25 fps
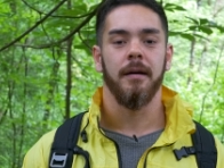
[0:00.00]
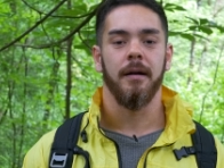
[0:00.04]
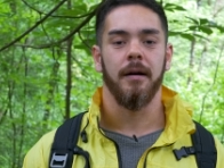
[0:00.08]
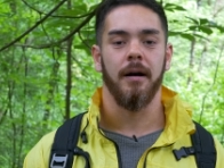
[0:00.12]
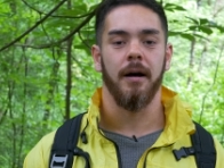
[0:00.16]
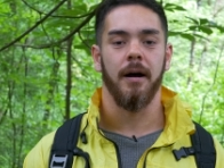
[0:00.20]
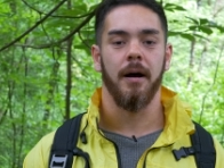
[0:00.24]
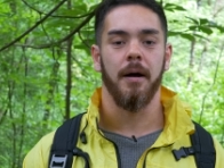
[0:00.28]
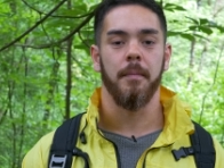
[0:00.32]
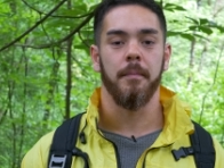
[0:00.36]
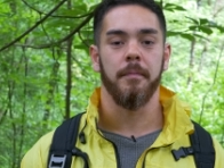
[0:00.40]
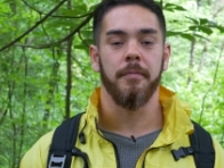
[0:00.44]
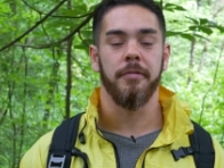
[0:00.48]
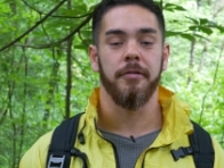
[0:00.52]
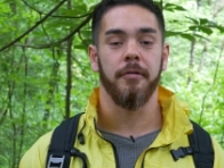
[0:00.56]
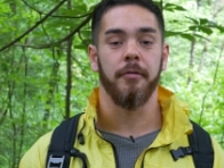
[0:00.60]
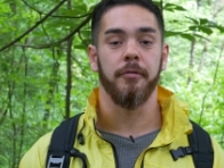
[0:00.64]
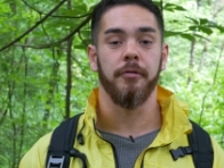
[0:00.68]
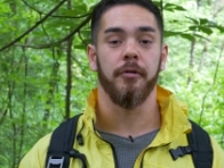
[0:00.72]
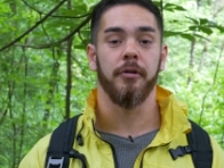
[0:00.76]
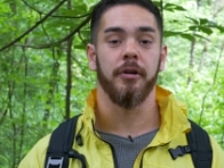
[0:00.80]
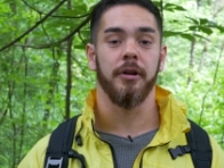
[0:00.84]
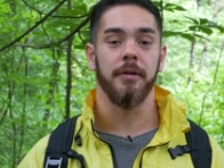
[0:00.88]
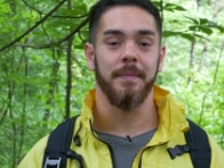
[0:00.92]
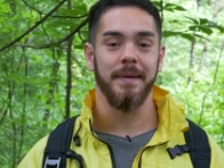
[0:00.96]
Um, so
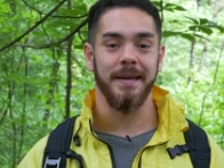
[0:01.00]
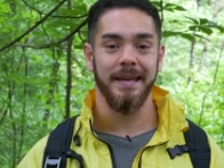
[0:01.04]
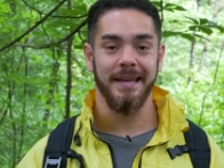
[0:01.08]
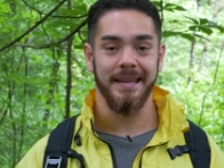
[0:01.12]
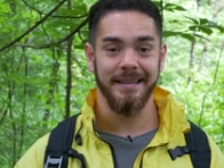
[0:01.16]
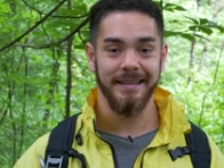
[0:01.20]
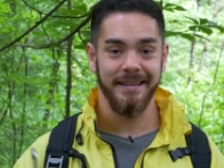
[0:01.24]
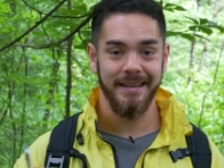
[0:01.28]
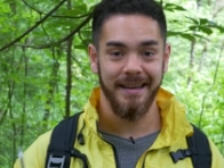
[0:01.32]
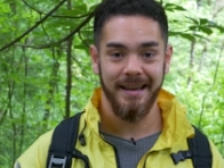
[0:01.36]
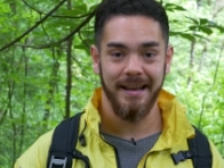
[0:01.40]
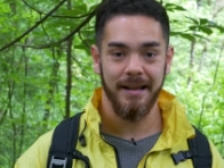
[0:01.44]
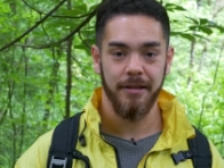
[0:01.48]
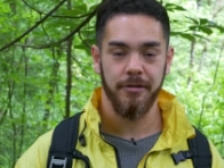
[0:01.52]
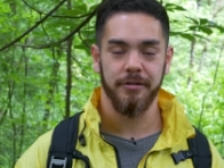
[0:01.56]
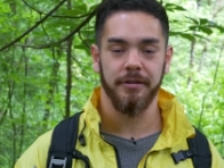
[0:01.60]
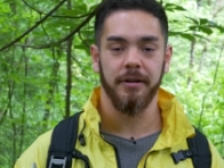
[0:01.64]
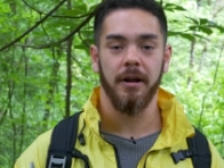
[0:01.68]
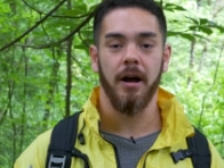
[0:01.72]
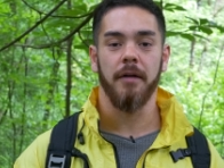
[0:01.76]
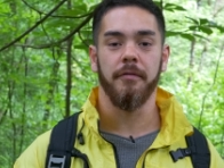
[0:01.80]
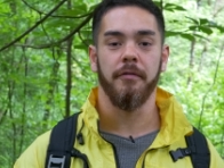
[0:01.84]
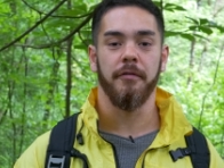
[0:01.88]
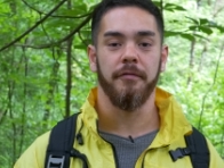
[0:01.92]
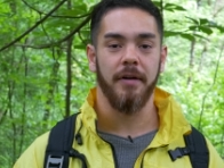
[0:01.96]
you're going to be engaged and
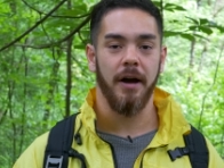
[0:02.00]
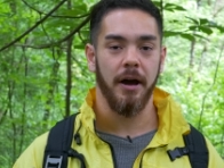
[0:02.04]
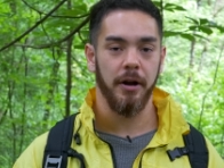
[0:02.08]
off of